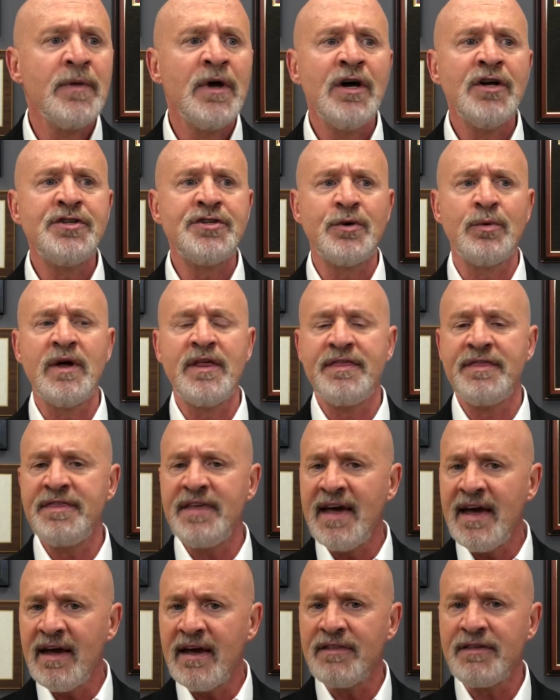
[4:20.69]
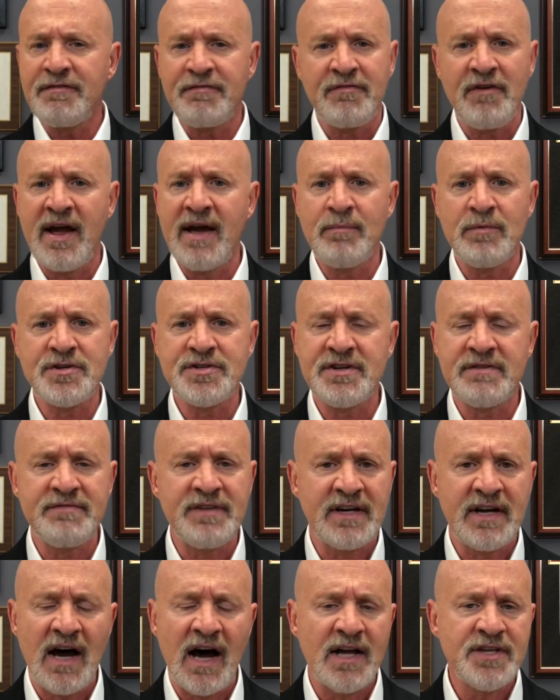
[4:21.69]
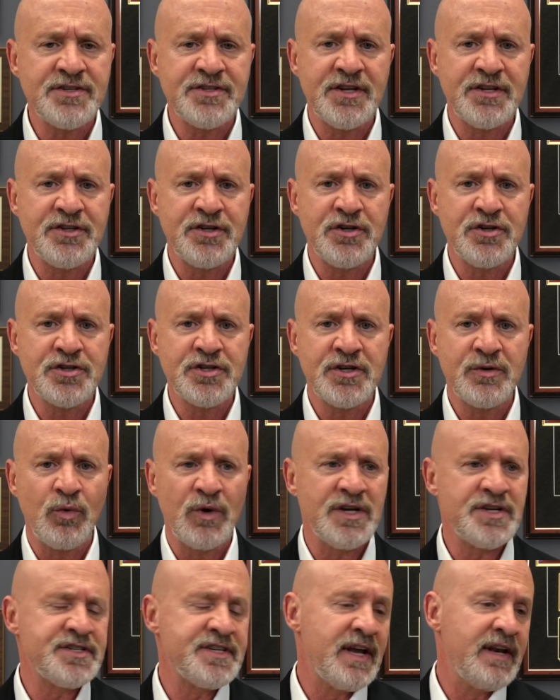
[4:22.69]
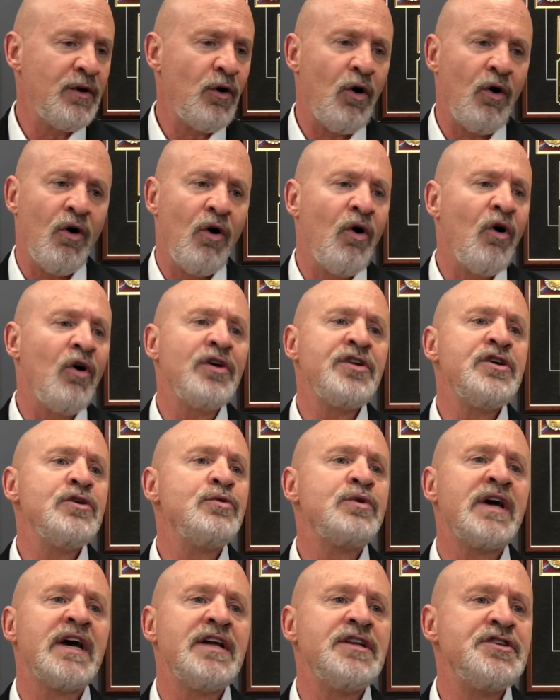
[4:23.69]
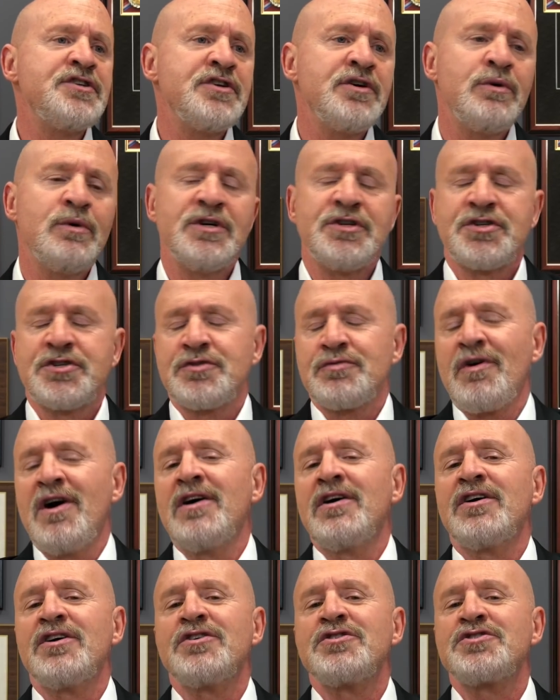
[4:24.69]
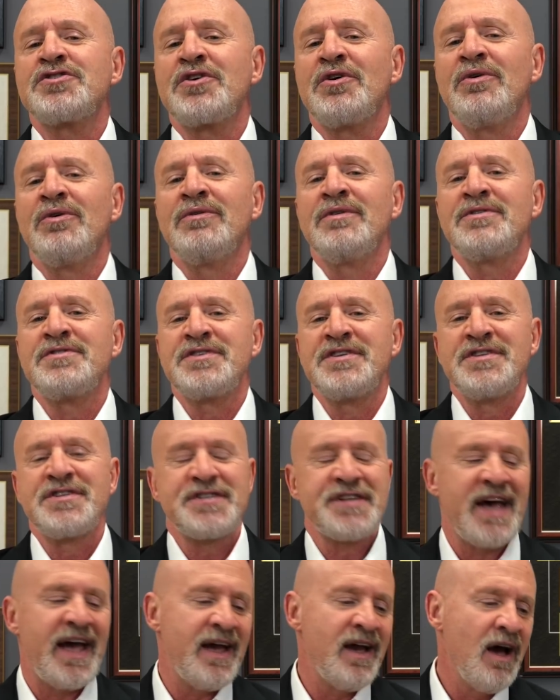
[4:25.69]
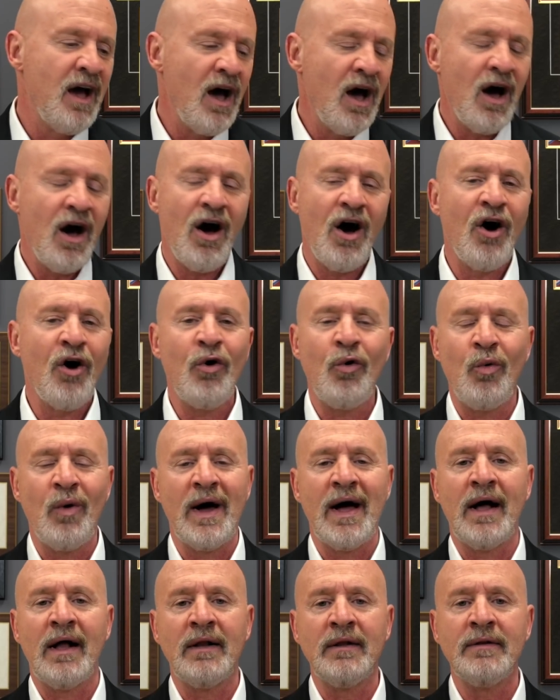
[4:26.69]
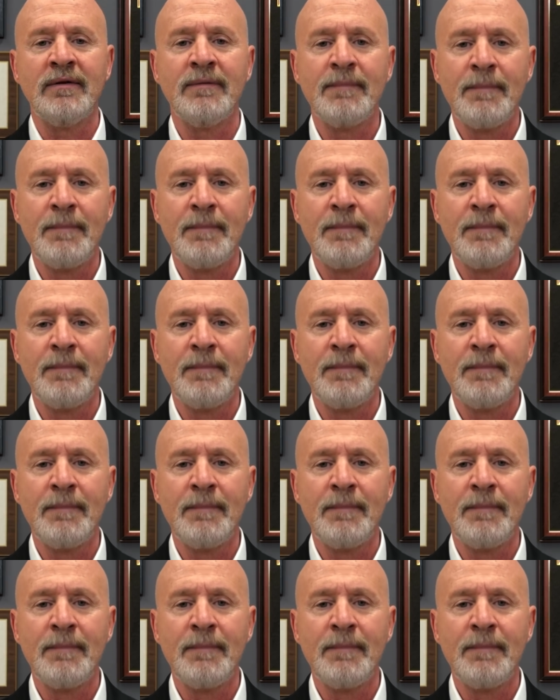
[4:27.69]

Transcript: do we think the framers of the Constitution would have said, all you can do is shrug your shoulders and say, oh well?